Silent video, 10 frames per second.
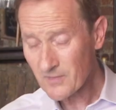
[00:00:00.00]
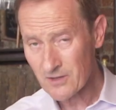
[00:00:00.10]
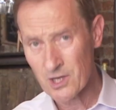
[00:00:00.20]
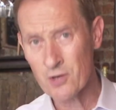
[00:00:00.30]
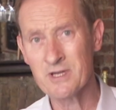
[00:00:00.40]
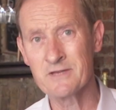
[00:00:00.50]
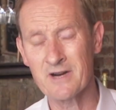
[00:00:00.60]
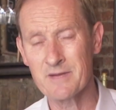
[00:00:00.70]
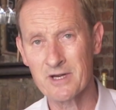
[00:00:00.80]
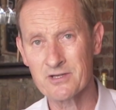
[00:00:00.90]
The oak is
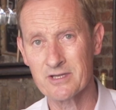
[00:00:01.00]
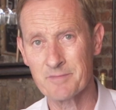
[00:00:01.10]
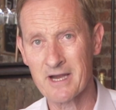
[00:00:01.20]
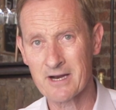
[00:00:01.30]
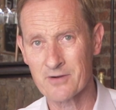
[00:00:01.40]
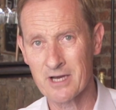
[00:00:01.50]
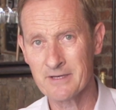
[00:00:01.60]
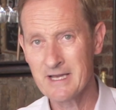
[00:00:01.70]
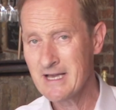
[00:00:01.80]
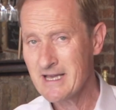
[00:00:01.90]
very much in the
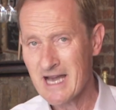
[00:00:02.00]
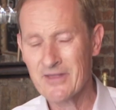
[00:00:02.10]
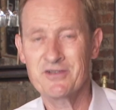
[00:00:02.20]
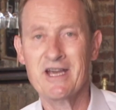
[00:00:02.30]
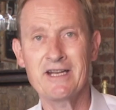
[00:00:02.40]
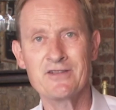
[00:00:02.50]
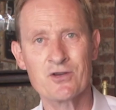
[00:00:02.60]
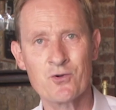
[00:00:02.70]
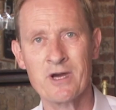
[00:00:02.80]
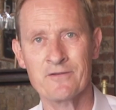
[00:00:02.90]
background, and the tannins are
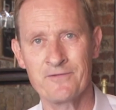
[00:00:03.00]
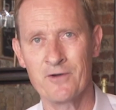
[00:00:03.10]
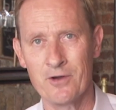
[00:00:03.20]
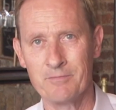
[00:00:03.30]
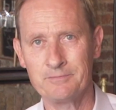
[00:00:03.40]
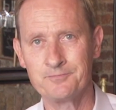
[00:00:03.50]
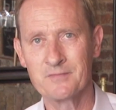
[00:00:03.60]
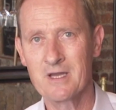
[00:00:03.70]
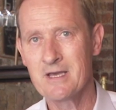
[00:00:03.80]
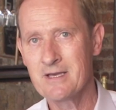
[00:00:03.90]
quite firm.
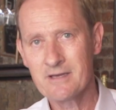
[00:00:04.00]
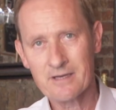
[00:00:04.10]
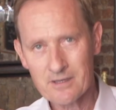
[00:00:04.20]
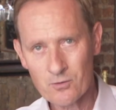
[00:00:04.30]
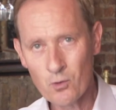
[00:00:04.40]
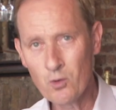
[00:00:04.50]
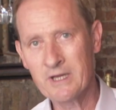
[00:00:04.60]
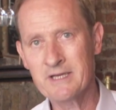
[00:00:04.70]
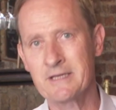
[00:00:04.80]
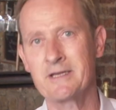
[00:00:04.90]
All
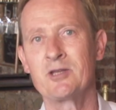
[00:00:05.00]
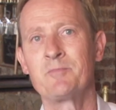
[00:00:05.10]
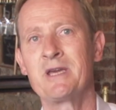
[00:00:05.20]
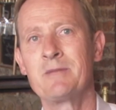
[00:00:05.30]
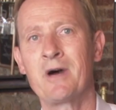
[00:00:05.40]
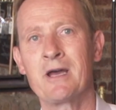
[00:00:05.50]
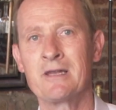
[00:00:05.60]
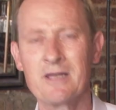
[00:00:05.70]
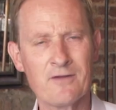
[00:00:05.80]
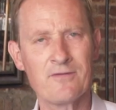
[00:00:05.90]
this is underpinned by a
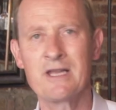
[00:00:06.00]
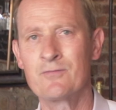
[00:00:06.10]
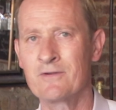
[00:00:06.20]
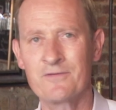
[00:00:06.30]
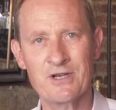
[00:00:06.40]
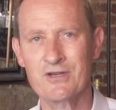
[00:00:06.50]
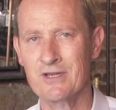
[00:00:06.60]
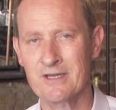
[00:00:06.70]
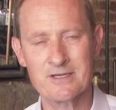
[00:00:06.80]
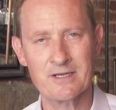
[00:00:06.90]
lovely,
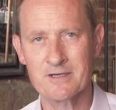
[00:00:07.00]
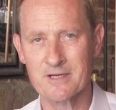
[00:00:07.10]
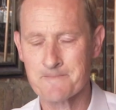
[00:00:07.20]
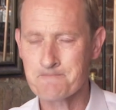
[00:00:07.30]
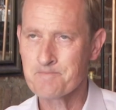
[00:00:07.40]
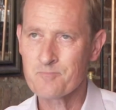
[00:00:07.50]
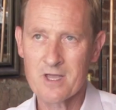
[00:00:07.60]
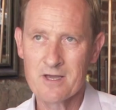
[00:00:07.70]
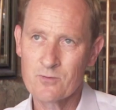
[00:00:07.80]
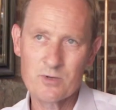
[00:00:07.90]
refreshing acidity,
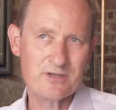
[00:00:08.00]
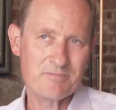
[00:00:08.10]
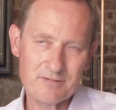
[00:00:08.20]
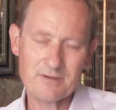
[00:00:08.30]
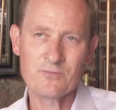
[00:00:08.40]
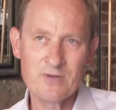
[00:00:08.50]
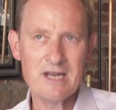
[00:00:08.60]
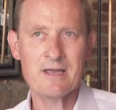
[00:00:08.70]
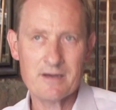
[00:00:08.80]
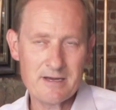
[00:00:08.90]
which
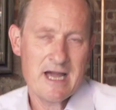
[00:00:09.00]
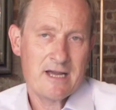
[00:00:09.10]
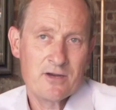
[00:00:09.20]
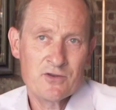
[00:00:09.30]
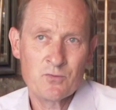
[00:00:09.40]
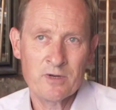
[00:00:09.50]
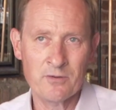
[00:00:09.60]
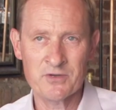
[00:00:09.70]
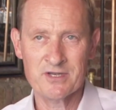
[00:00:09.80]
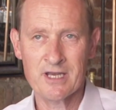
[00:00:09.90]
really echoes what I
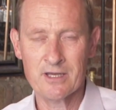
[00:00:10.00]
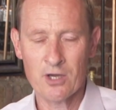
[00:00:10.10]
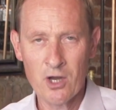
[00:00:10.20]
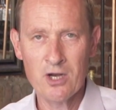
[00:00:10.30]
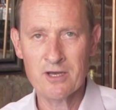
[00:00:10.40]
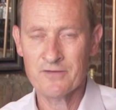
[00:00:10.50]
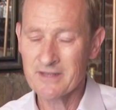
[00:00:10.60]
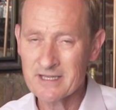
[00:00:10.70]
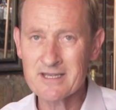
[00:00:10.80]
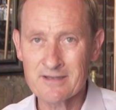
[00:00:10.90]
was saying earlier, that
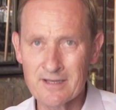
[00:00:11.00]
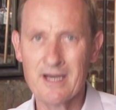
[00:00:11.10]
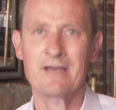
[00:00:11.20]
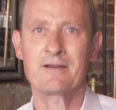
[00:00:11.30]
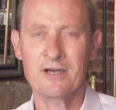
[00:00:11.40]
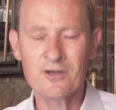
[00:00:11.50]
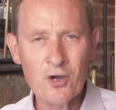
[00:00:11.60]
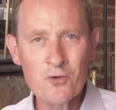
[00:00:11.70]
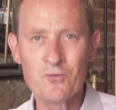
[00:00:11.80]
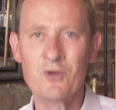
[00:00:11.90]
this is like a
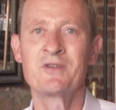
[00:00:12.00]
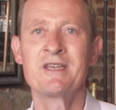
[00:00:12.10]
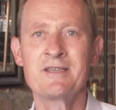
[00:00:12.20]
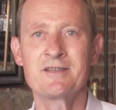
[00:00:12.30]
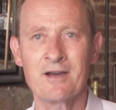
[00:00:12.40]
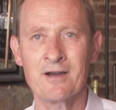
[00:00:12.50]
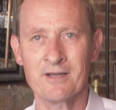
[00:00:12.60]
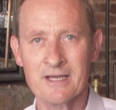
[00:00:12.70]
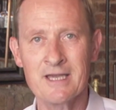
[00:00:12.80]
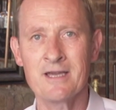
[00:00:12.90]
Côte Rôtie style
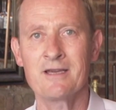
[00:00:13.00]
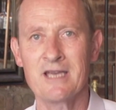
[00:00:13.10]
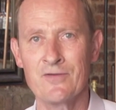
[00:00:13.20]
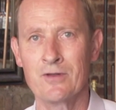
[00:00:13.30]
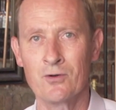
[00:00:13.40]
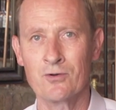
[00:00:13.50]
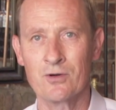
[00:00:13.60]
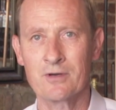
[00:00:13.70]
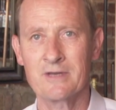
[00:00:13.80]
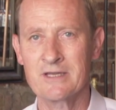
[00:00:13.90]
here in the
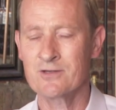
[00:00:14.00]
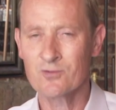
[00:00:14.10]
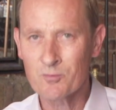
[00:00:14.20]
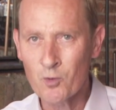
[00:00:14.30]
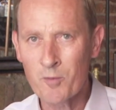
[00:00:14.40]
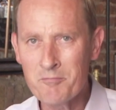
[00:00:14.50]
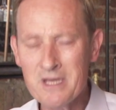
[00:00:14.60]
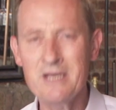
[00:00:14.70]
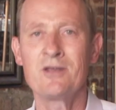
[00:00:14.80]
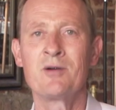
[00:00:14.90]
Languedoc. It's a sort of more
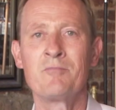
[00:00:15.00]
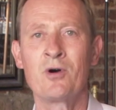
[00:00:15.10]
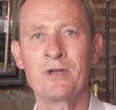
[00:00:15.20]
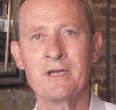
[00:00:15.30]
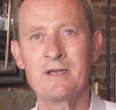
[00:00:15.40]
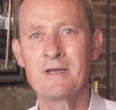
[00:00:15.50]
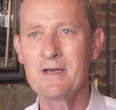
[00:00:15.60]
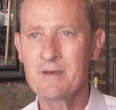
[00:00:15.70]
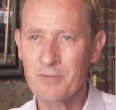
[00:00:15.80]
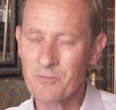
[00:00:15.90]
medium-bodied,
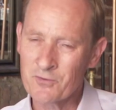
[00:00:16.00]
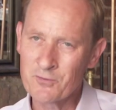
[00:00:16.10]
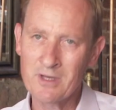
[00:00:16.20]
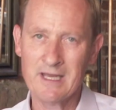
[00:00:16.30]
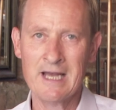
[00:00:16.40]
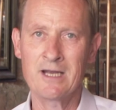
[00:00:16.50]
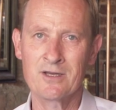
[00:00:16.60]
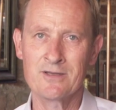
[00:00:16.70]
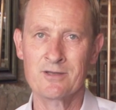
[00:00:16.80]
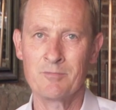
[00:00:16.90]
but with real
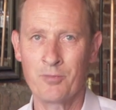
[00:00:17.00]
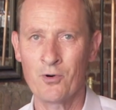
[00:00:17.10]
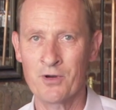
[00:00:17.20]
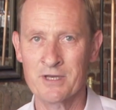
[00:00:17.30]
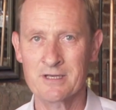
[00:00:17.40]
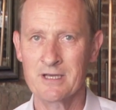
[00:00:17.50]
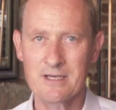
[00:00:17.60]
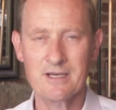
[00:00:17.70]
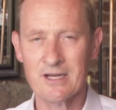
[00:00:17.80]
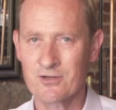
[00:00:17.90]
elegance and poise
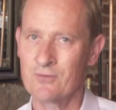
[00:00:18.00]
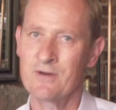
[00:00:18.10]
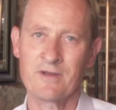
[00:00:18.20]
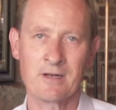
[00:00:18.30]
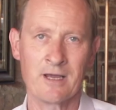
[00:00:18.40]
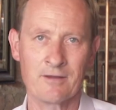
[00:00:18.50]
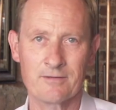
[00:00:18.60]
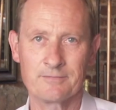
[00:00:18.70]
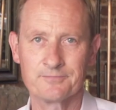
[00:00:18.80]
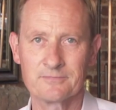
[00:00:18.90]
and terrific length.
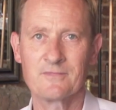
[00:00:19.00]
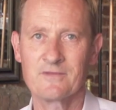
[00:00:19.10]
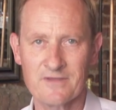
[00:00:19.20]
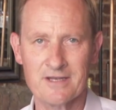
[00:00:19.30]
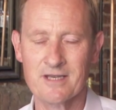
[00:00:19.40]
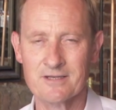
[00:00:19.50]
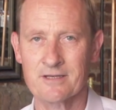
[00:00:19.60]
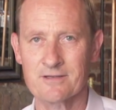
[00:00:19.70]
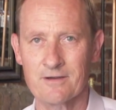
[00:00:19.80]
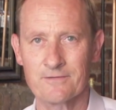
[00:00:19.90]

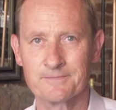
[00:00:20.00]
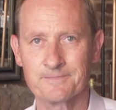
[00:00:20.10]
Fantastic stuff.